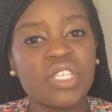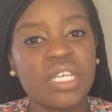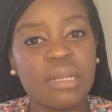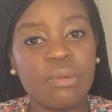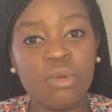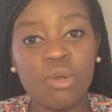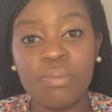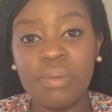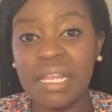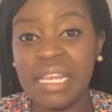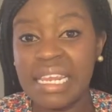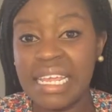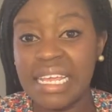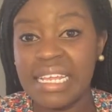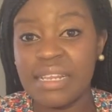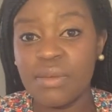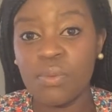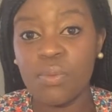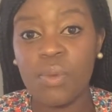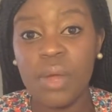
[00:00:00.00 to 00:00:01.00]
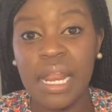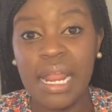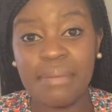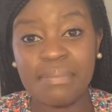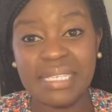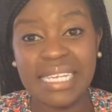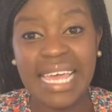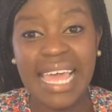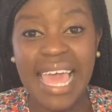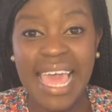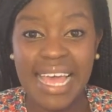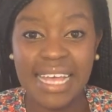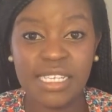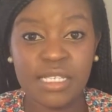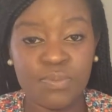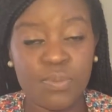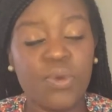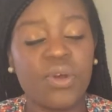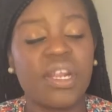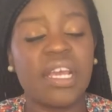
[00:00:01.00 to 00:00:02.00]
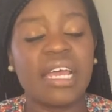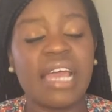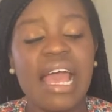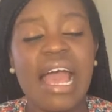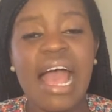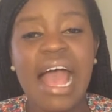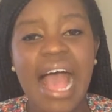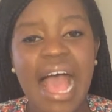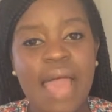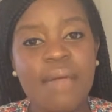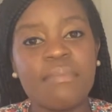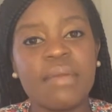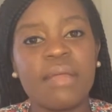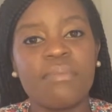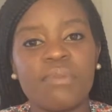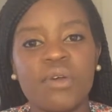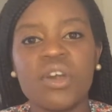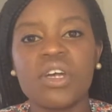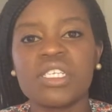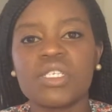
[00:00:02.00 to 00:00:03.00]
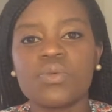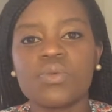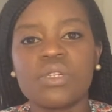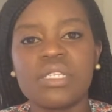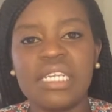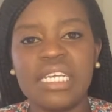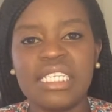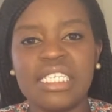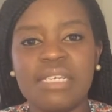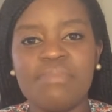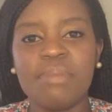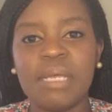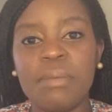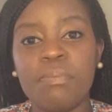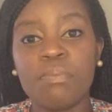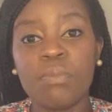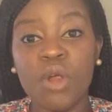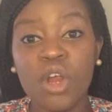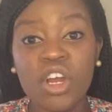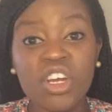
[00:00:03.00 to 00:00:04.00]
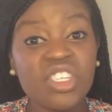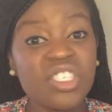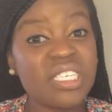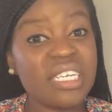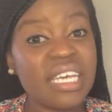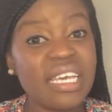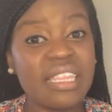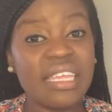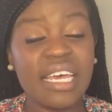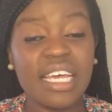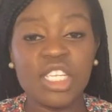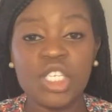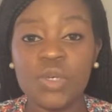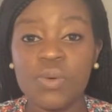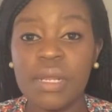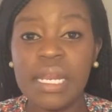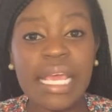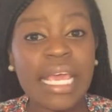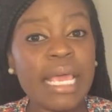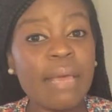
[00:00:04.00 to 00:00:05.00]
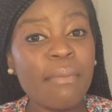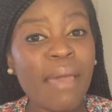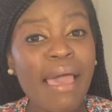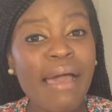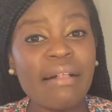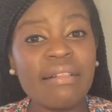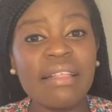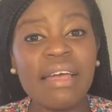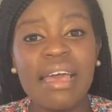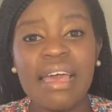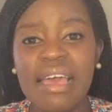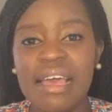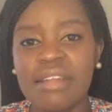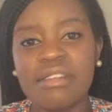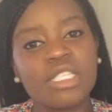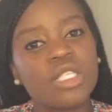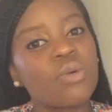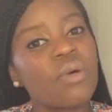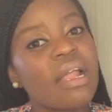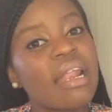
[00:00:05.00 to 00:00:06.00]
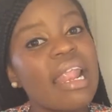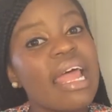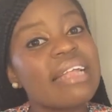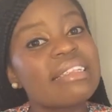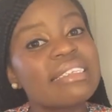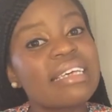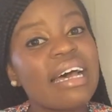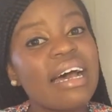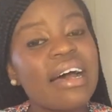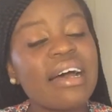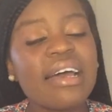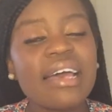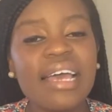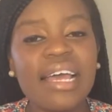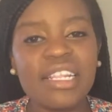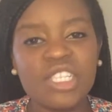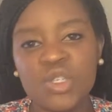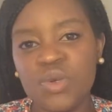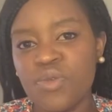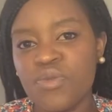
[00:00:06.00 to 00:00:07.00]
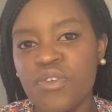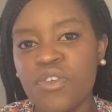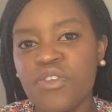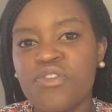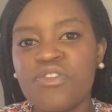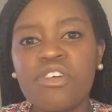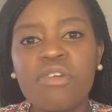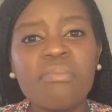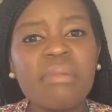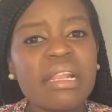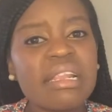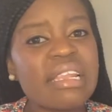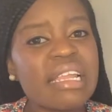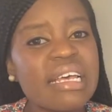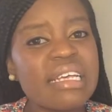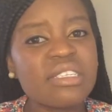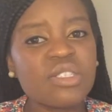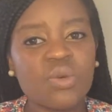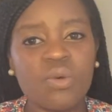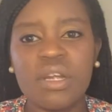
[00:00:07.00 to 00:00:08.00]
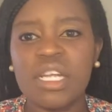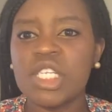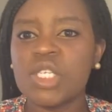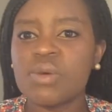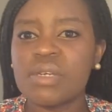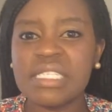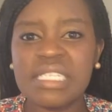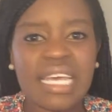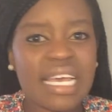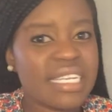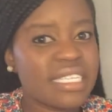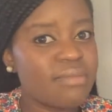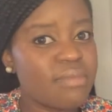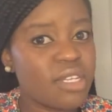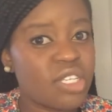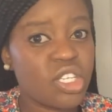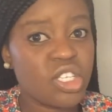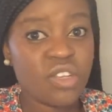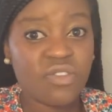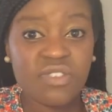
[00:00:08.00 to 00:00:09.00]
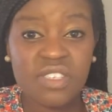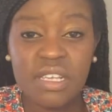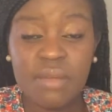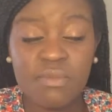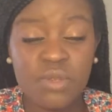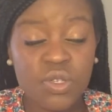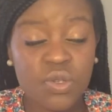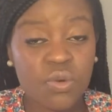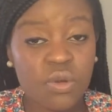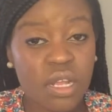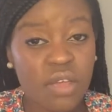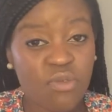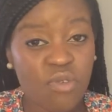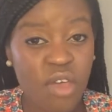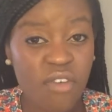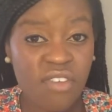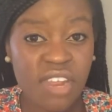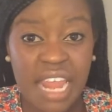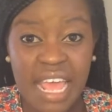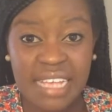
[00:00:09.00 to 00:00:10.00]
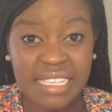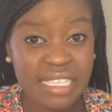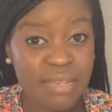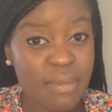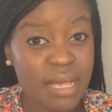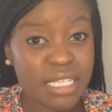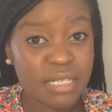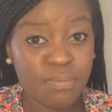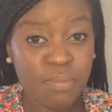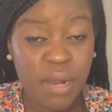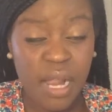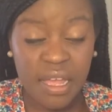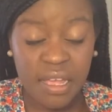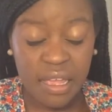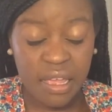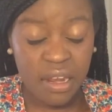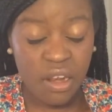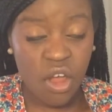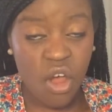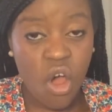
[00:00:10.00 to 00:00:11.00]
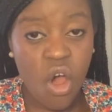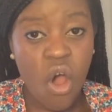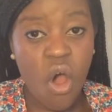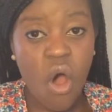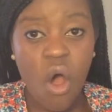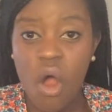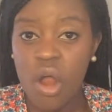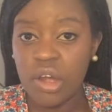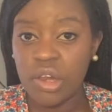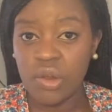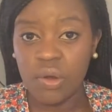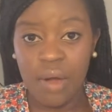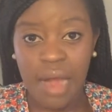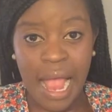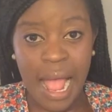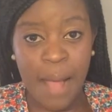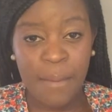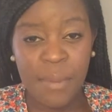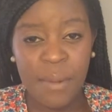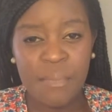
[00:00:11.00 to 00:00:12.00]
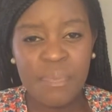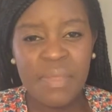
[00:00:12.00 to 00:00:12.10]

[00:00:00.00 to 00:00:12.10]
it will be when I'm saying exporting, I mean because it will need to be merged either into an email, into a letter, into a fulfillment list, or into a text message of some sort if you have an SMS plugin on your app.